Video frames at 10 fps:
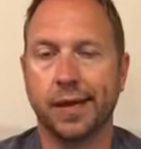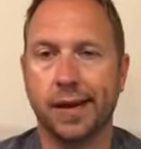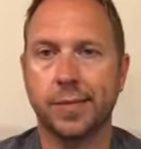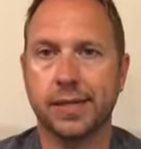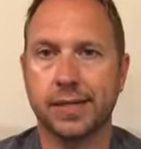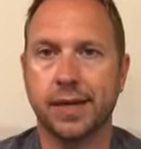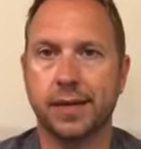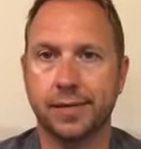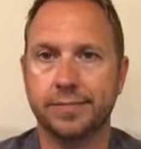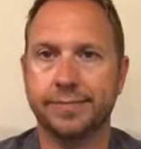I'm
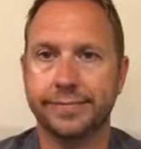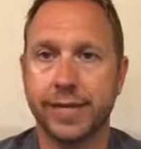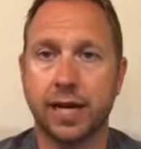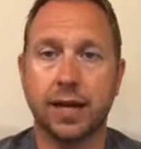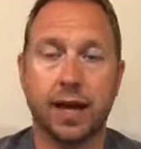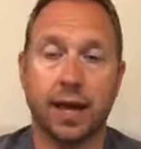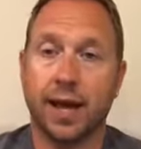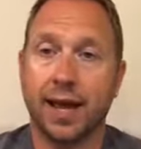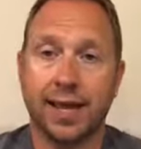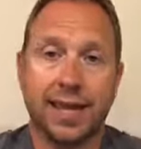excited.
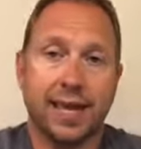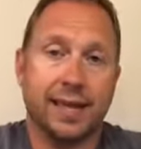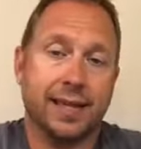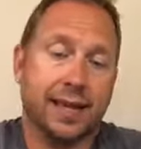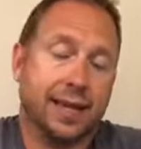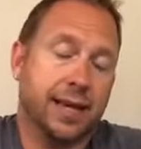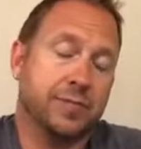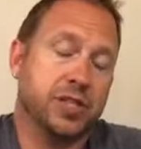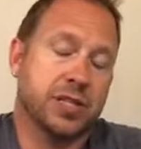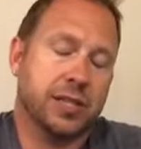I can't, I'm
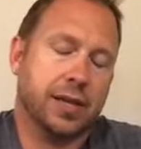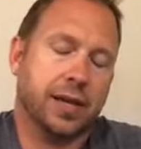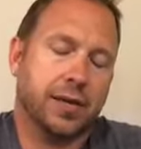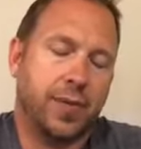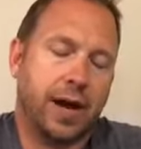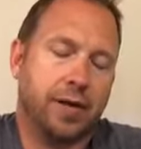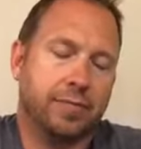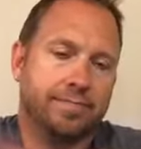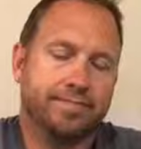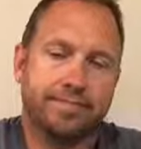just like, wow,
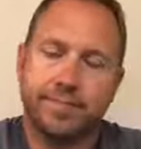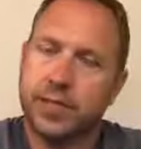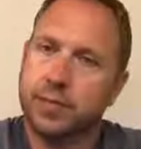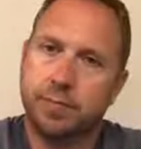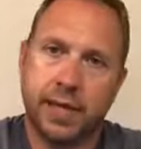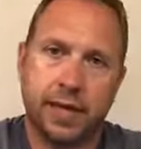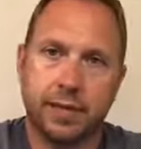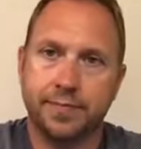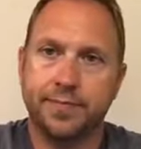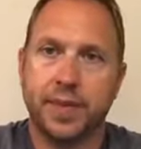man.
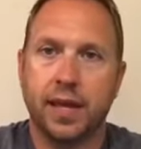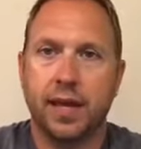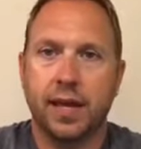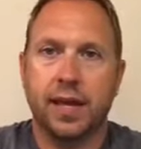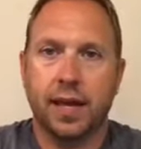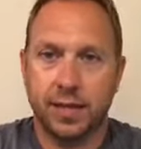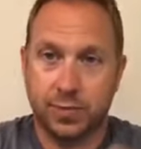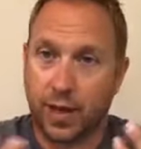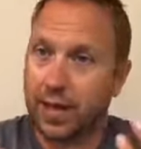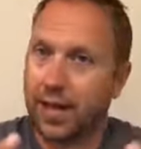
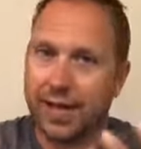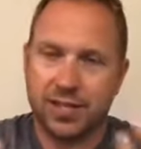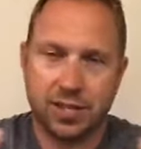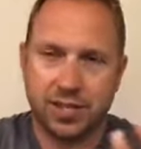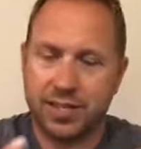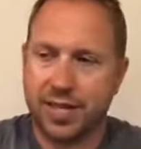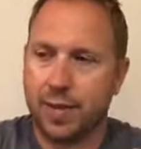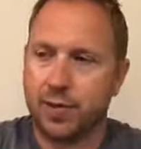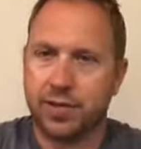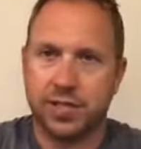I start to
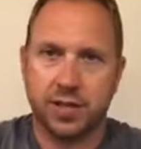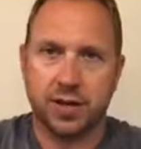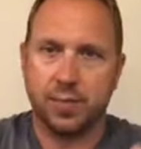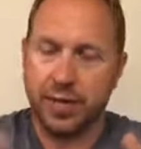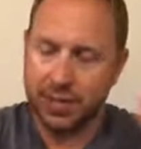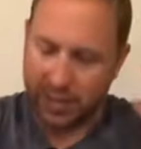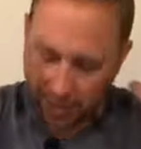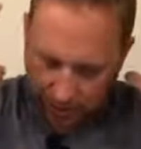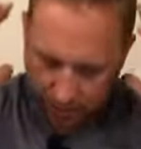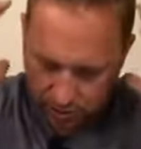stammer and stutter because
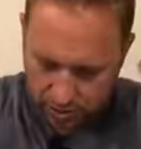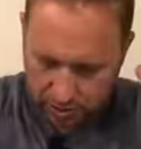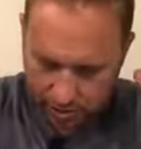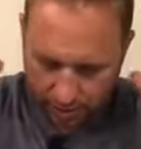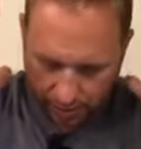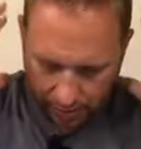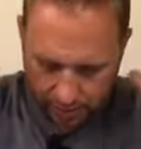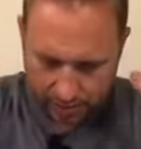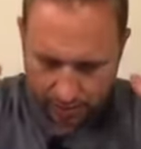I'm just like,